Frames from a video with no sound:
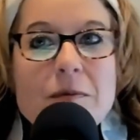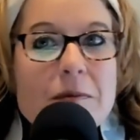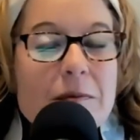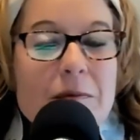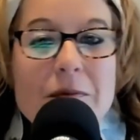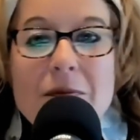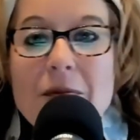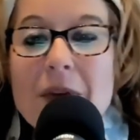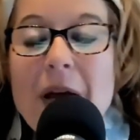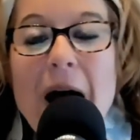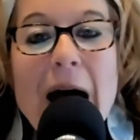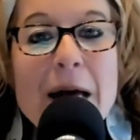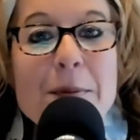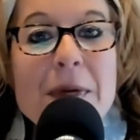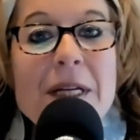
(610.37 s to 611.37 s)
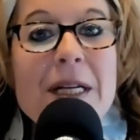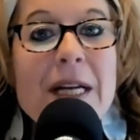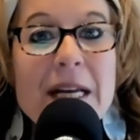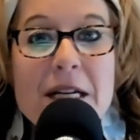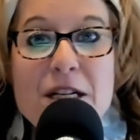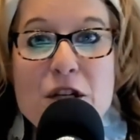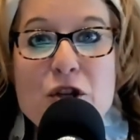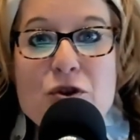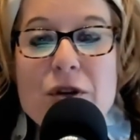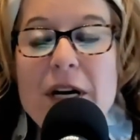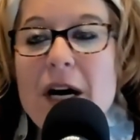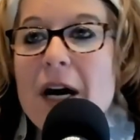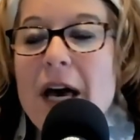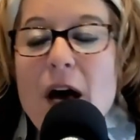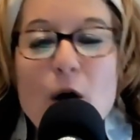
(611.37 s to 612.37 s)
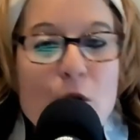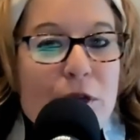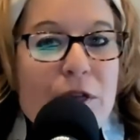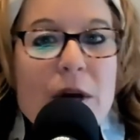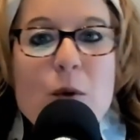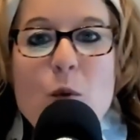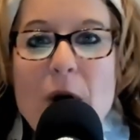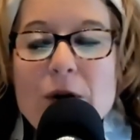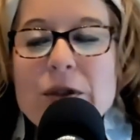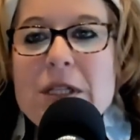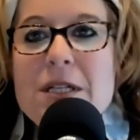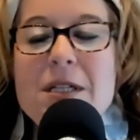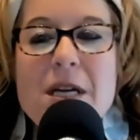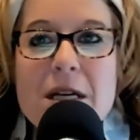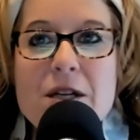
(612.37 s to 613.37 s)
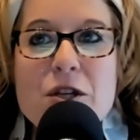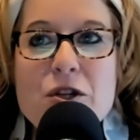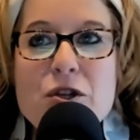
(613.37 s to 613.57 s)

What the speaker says: I'm in an industry, a health and wellness industry,